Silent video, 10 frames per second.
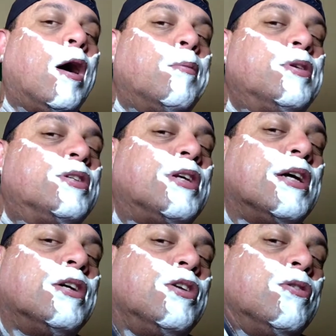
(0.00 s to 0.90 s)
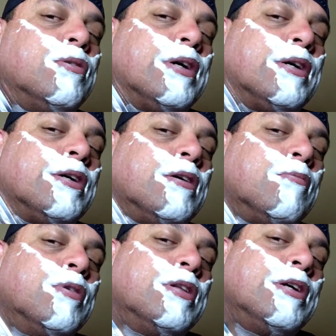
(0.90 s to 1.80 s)
I'm just telling you that
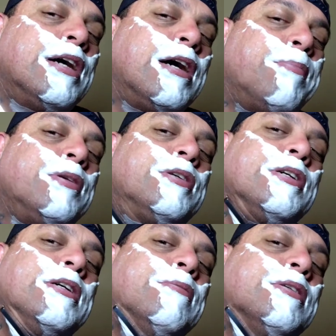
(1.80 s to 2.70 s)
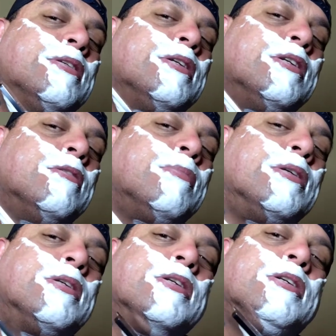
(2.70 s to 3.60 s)
I'm really happy to have this scent in
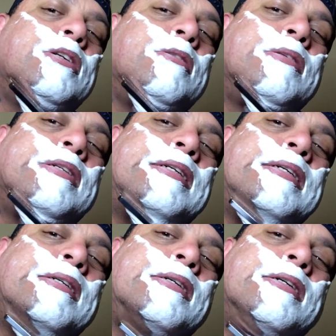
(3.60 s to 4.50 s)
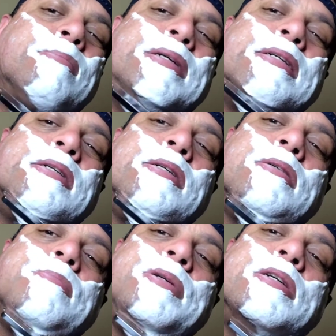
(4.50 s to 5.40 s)
my den, and I'm glad I bought it
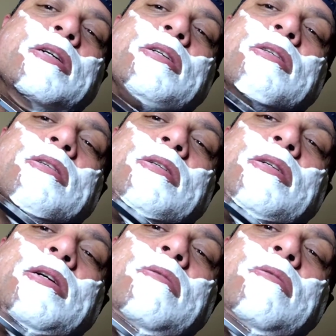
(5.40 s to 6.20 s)
because